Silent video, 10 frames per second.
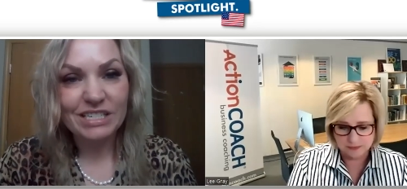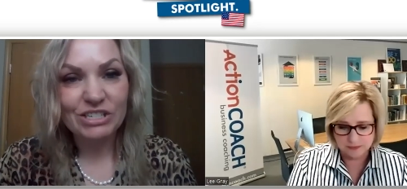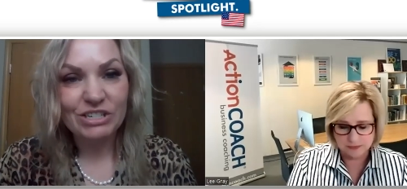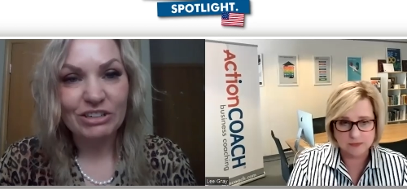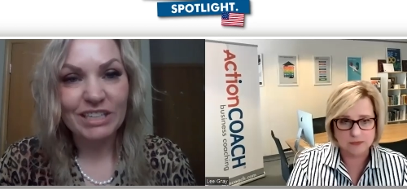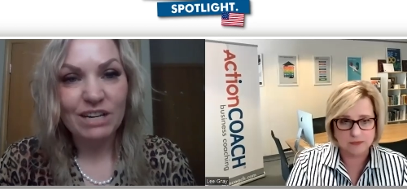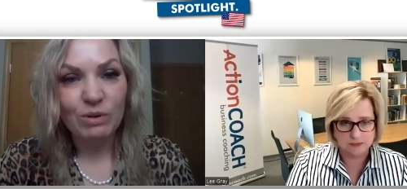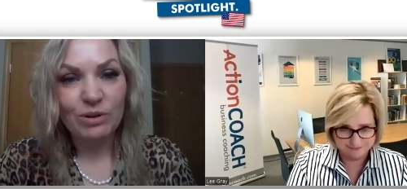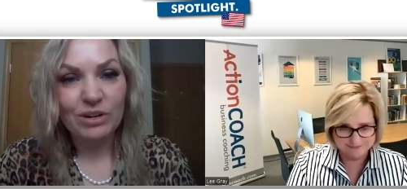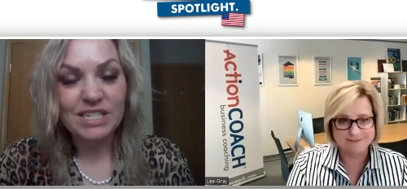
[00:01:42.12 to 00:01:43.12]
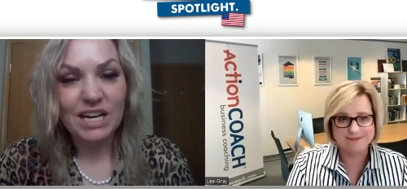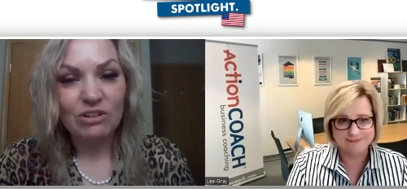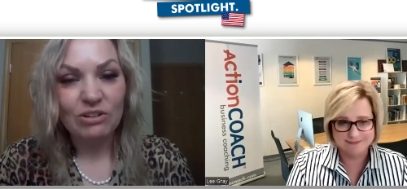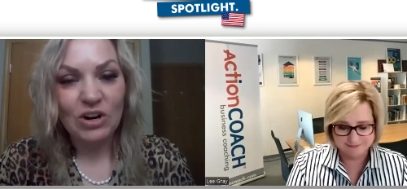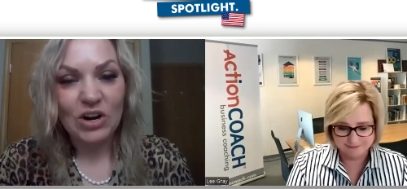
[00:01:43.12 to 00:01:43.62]
Speaker 1: attorney and we work
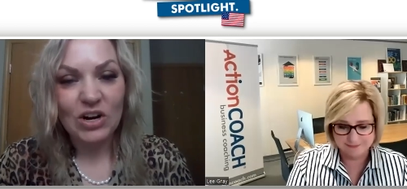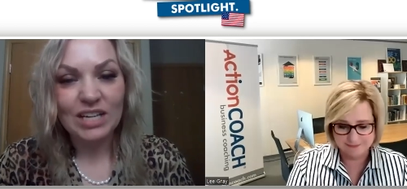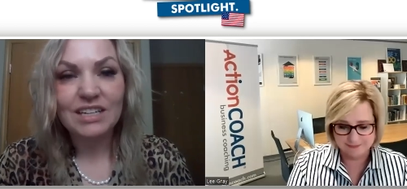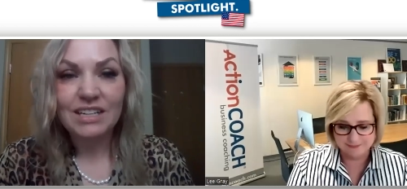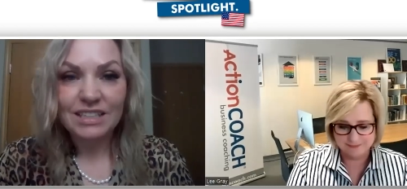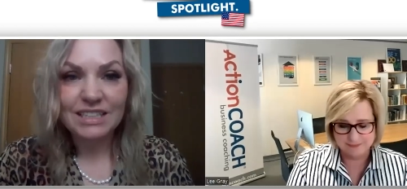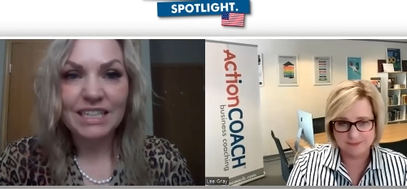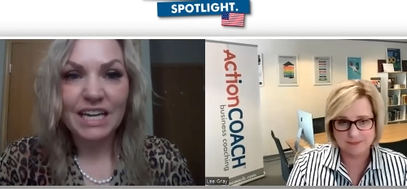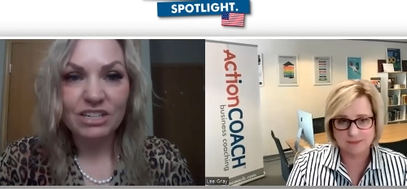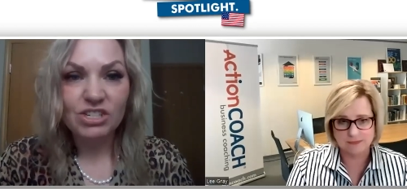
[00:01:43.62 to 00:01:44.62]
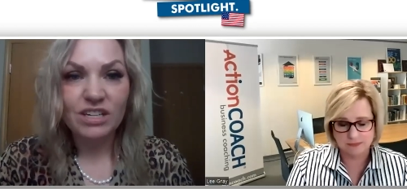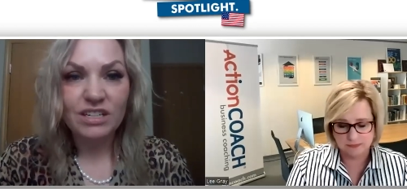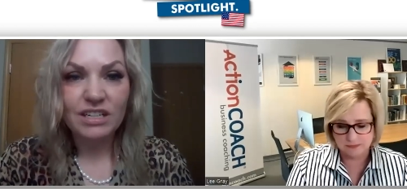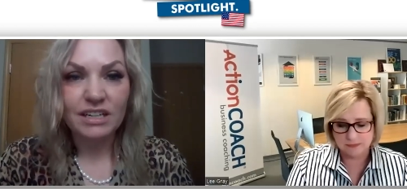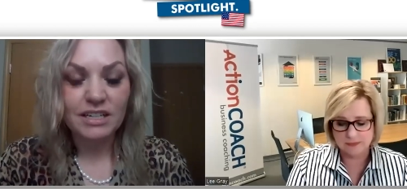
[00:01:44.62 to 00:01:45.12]
together on
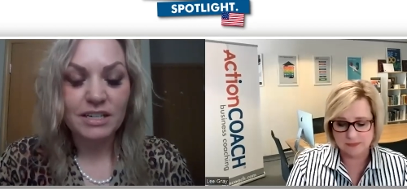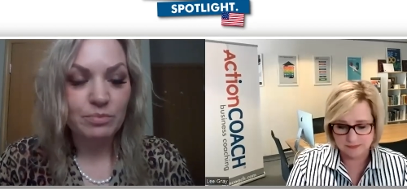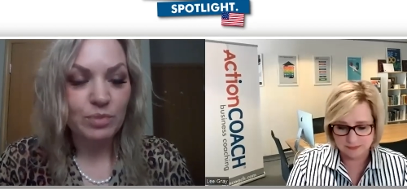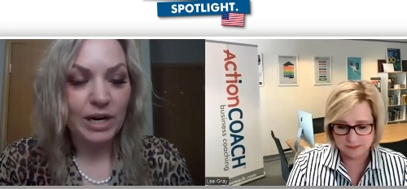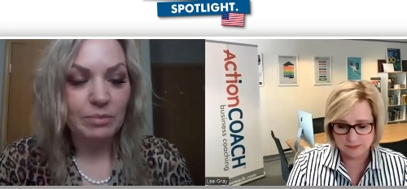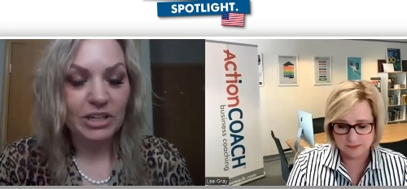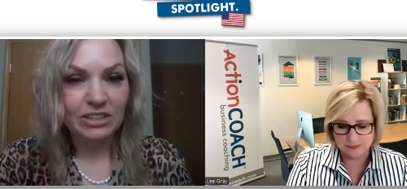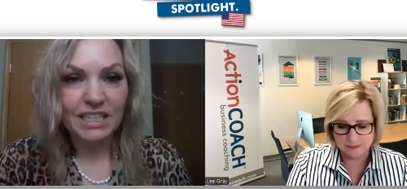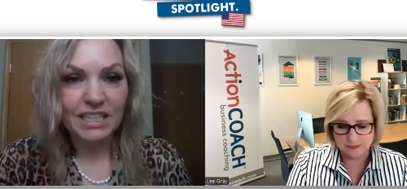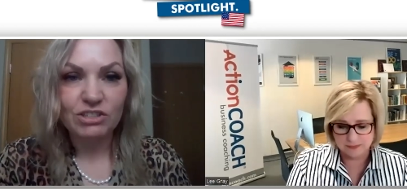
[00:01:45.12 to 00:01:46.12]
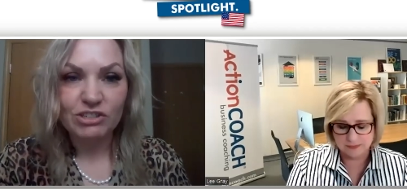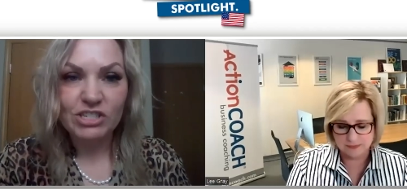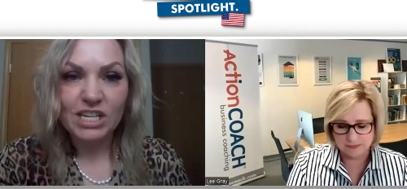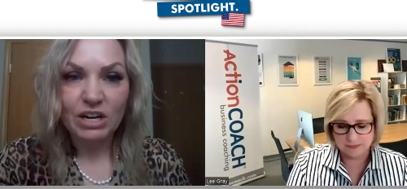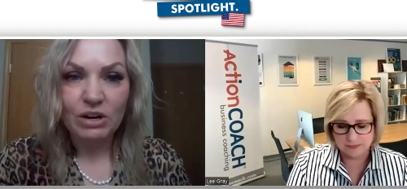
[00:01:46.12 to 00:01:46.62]
litigation, um, primarily in
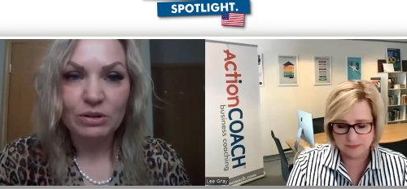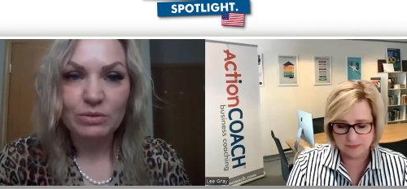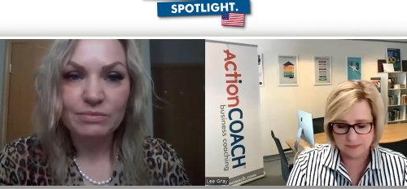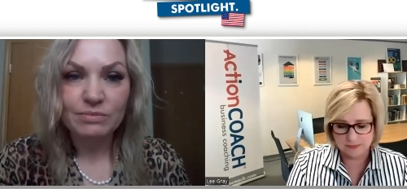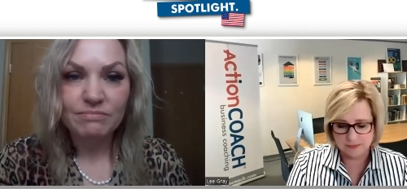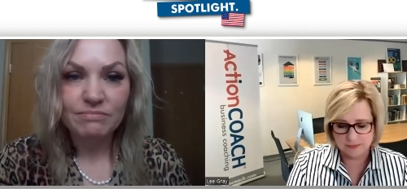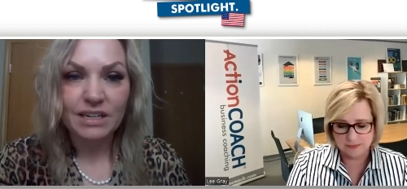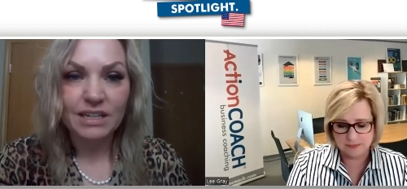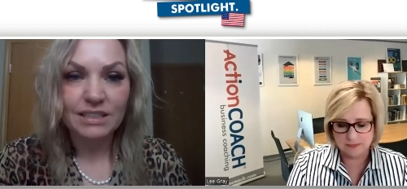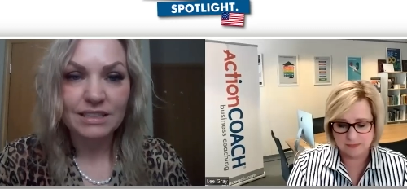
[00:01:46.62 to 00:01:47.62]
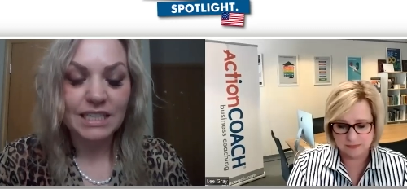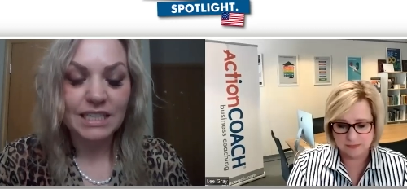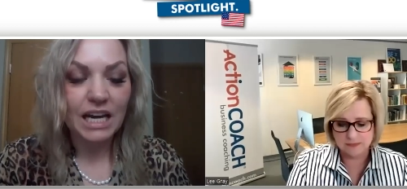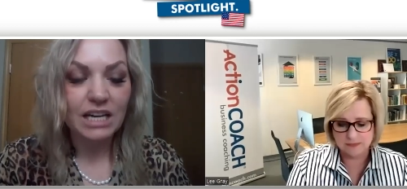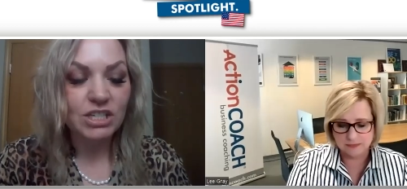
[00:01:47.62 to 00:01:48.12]
nursing home uh,
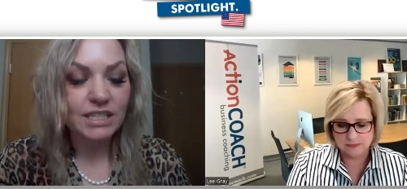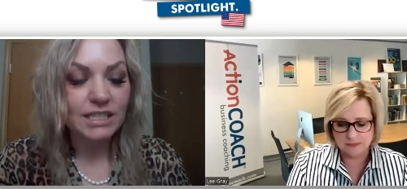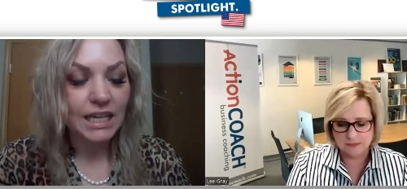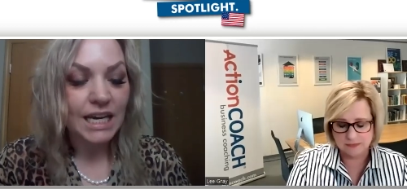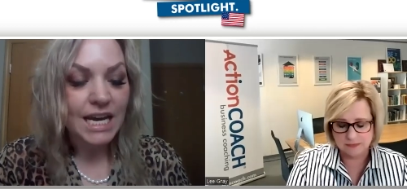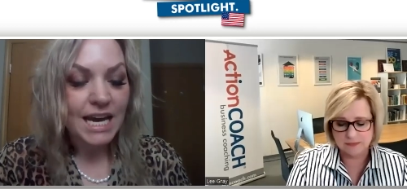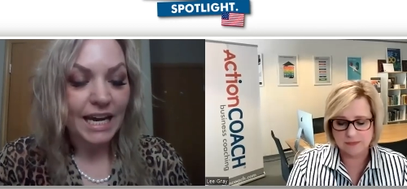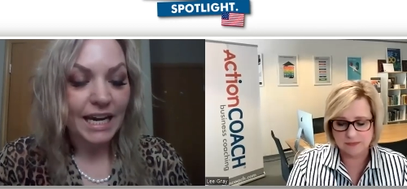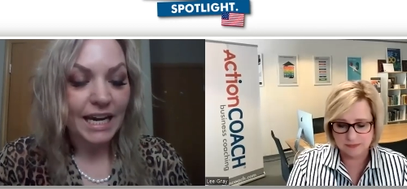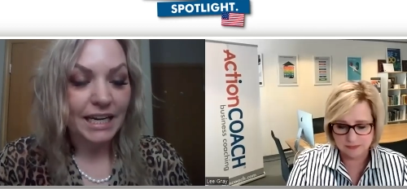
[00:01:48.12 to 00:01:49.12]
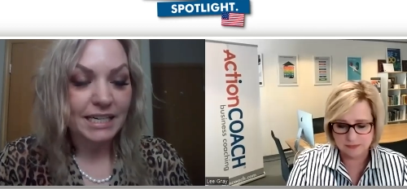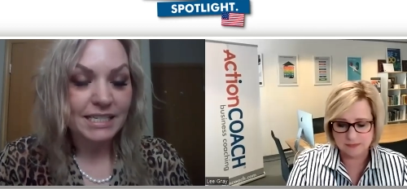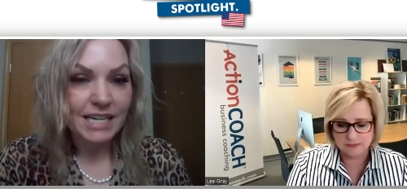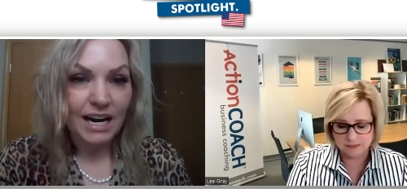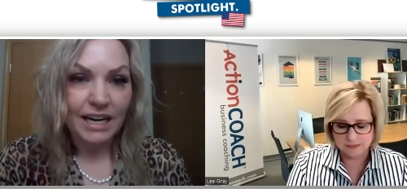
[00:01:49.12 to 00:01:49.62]
litigation.
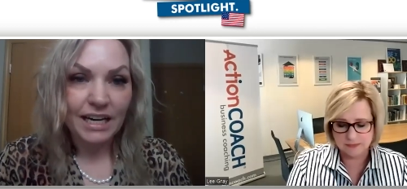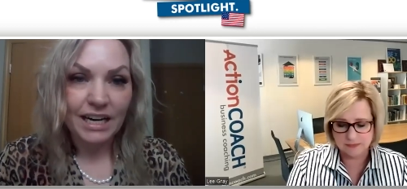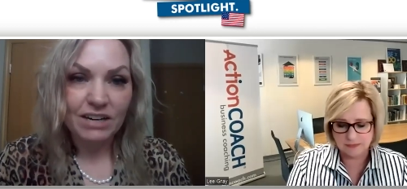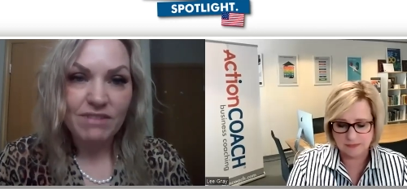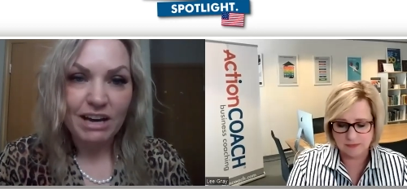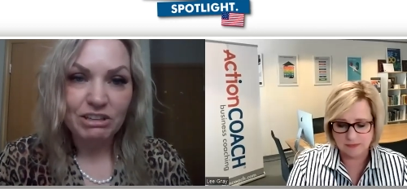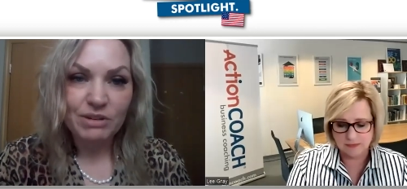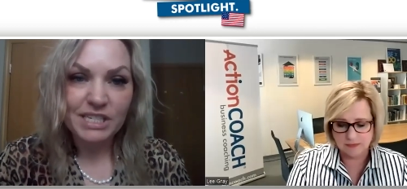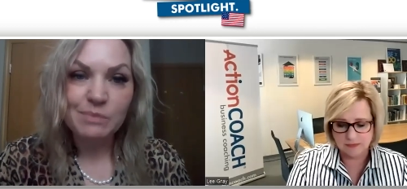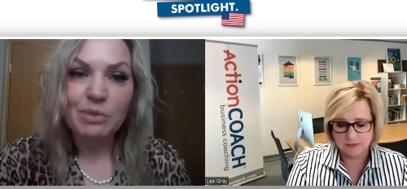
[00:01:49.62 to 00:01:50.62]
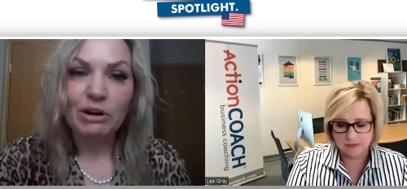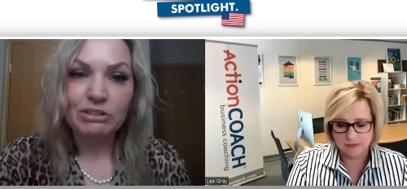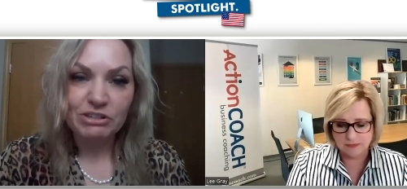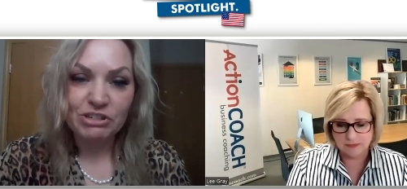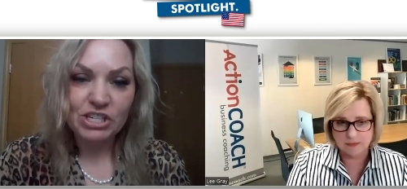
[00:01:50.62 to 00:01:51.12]
And I, I value his
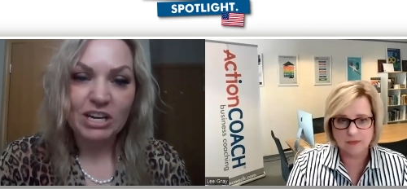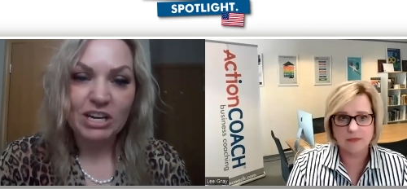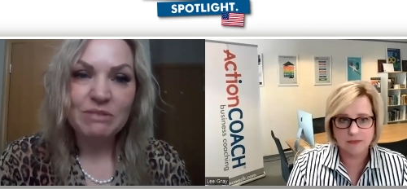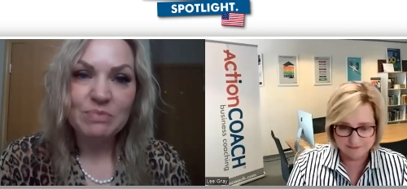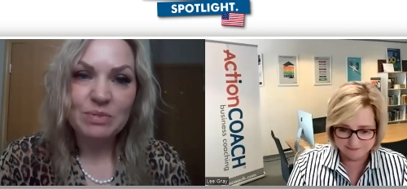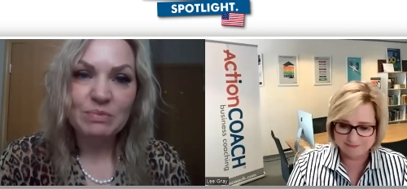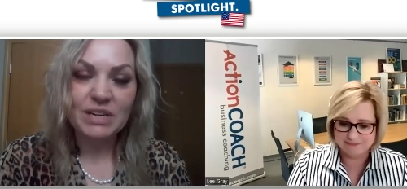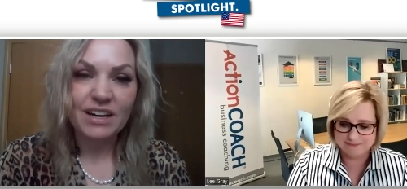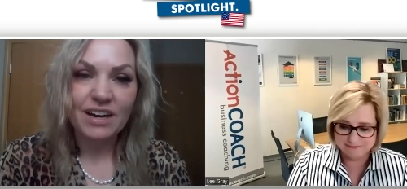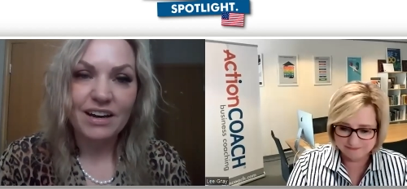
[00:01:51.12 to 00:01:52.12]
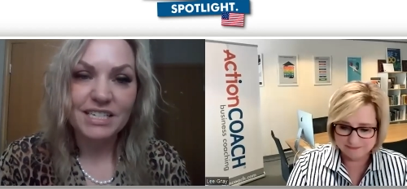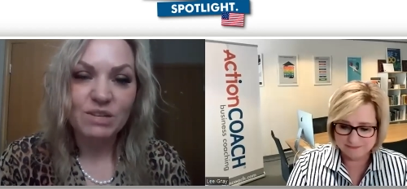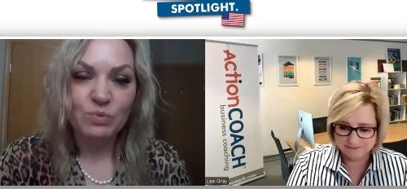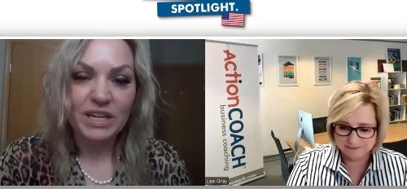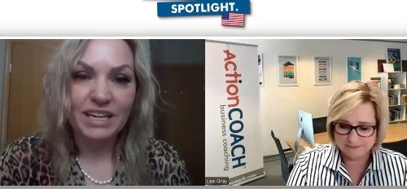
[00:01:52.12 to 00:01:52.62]
partnership
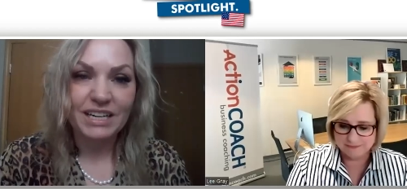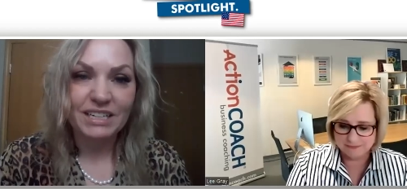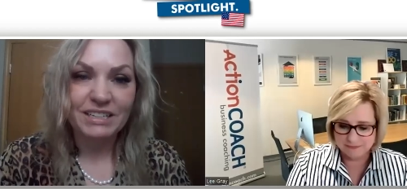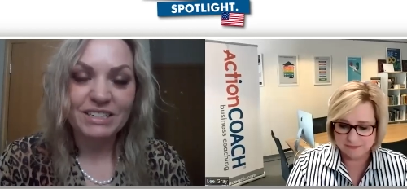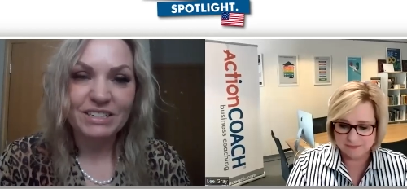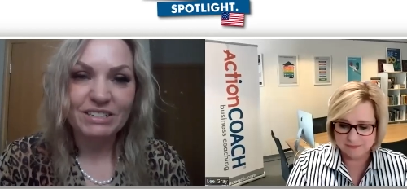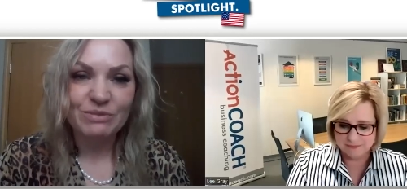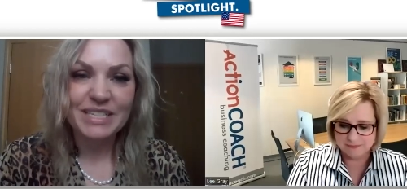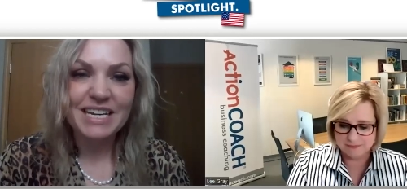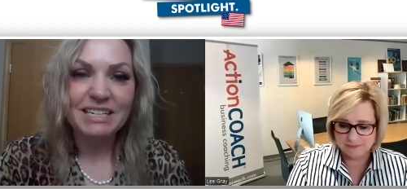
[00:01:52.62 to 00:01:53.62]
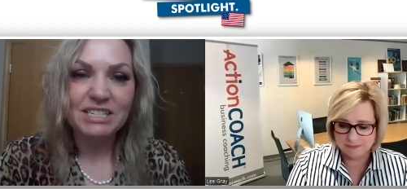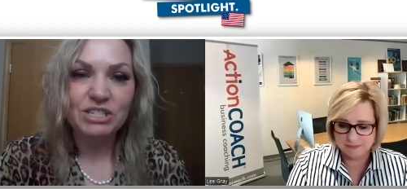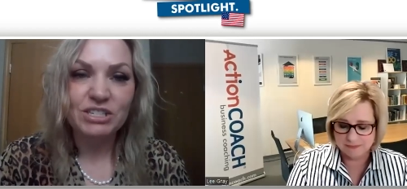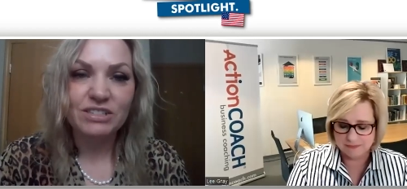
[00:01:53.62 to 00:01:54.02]
because we we tend to